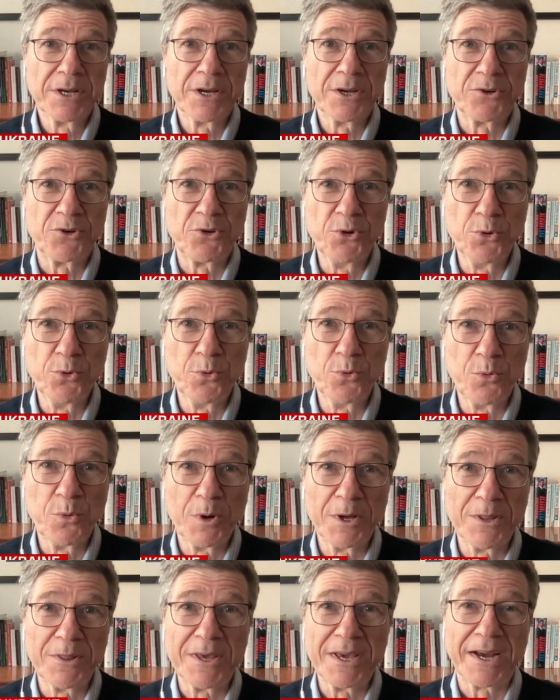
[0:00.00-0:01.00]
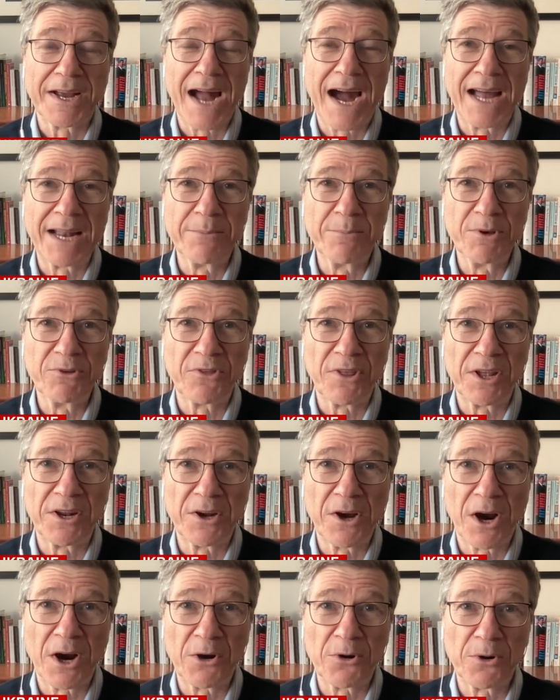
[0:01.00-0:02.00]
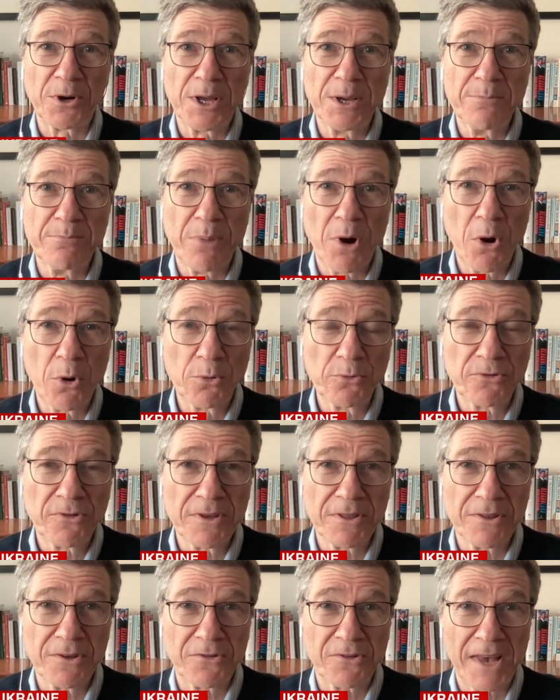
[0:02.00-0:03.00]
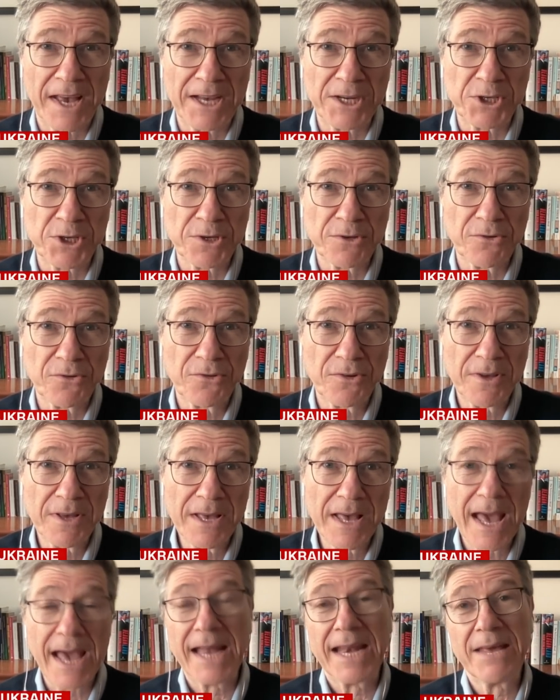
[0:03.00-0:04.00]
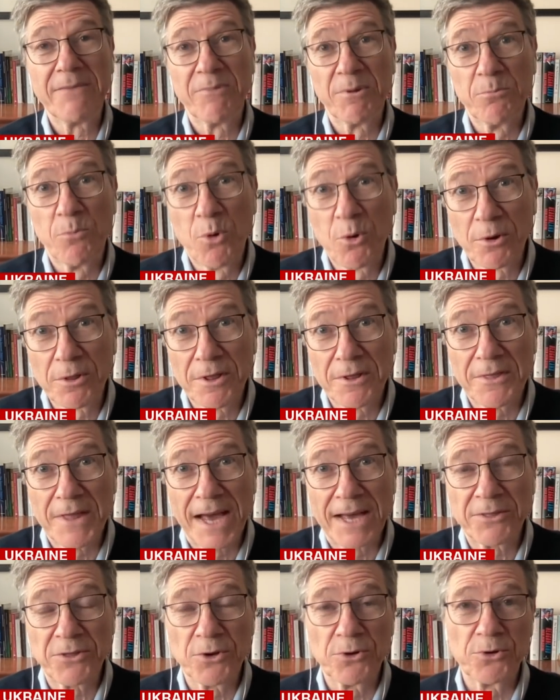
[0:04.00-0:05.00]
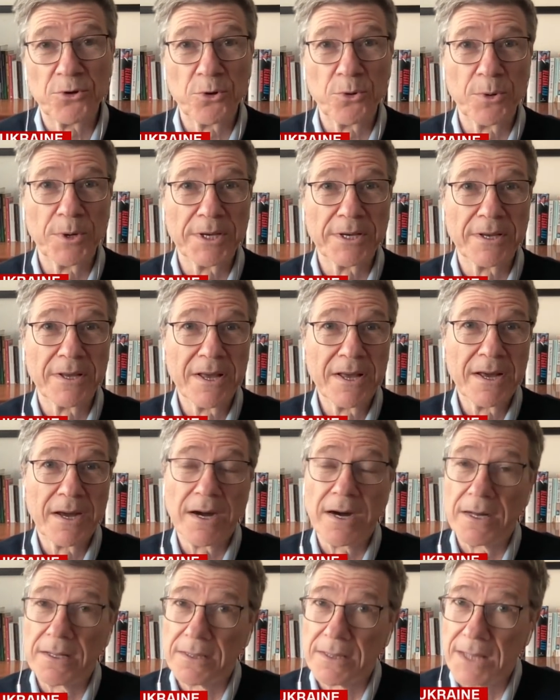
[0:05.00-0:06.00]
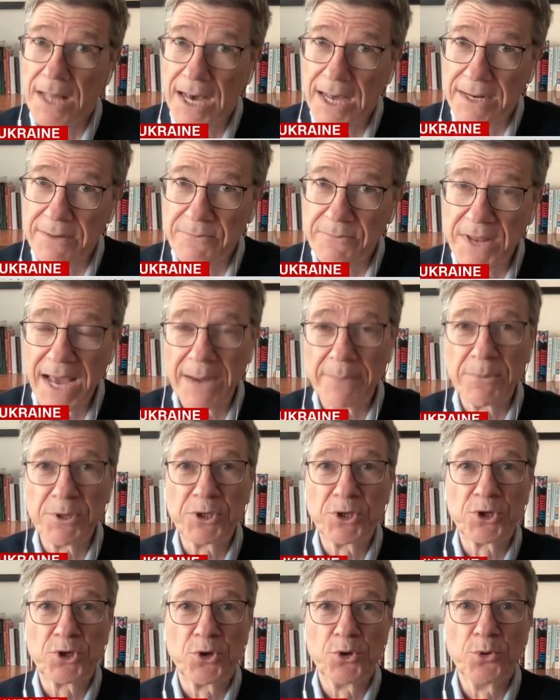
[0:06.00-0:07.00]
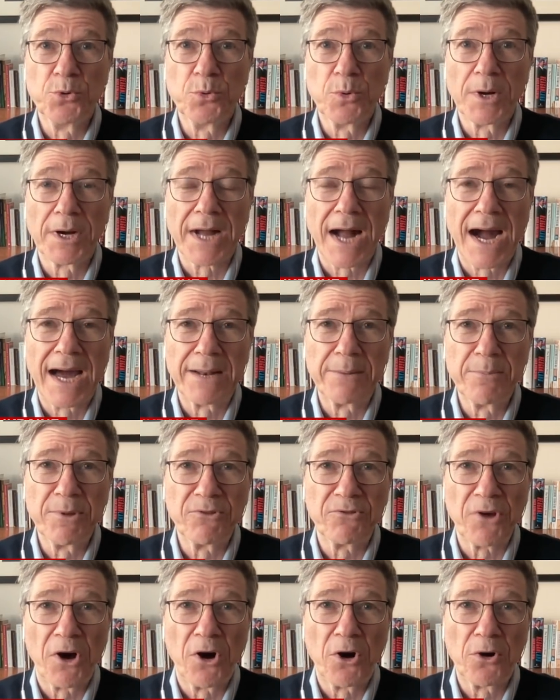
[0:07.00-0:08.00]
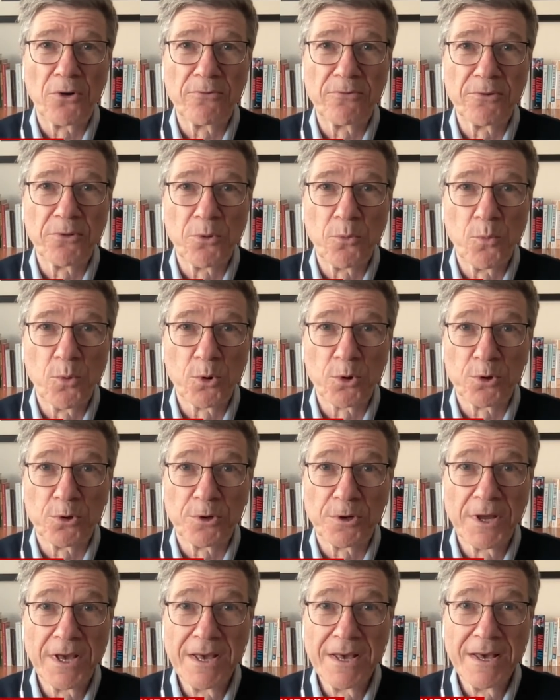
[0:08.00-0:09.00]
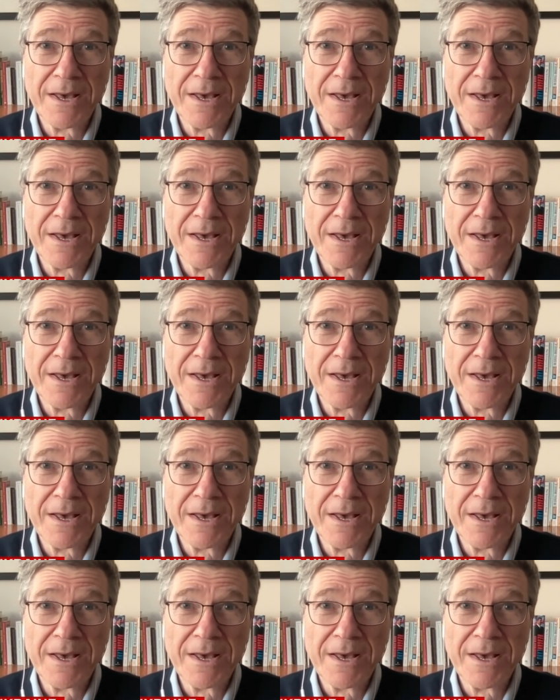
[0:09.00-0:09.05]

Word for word: to uh, the economies that are imposing the sanctions. And even more than that, they're doing a lot of damage to economies all over the world